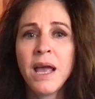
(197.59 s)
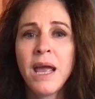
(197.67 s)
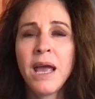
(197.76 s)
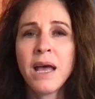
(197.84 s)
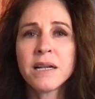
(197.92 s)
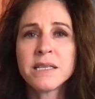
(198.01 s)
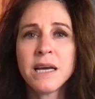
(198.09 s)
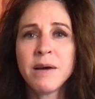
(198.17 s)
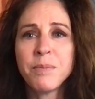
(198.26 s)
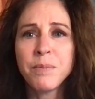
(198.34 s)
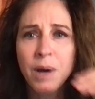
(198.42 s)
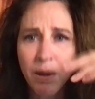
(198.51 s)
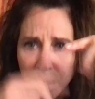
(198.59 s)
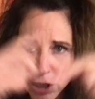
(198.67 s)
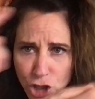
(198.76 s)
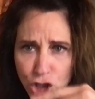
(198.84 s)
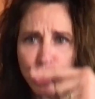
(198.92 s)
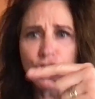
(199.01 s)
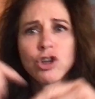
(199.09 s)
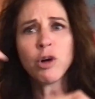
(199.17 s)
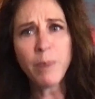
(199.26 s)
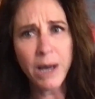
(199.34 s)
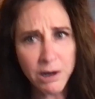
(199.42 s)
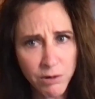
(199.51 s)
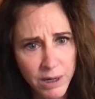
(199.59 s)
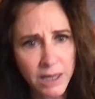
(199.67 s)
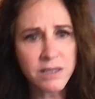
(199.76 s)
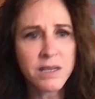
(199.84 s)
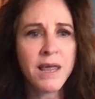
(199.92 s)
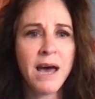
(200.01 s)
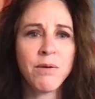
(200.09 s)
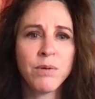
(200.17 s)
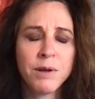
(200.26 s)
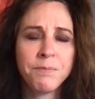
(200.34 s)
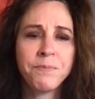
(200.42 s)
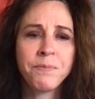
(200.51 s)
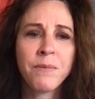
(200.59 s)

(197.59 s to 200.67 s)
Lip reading: And I'm going to circle back around to that one.